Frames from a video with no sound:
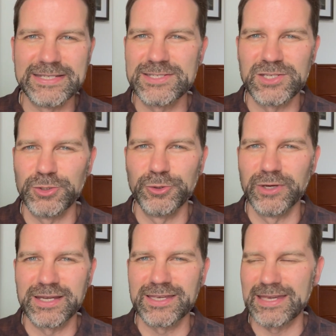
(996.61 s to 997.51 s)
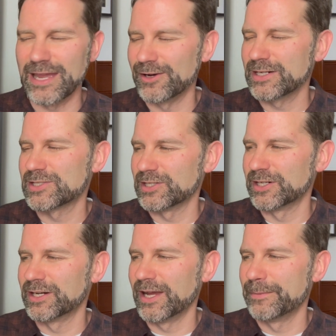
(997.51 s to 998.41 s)
into a
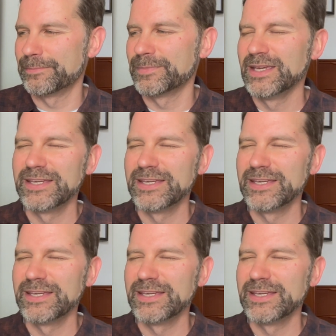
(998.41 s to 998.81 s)
character um,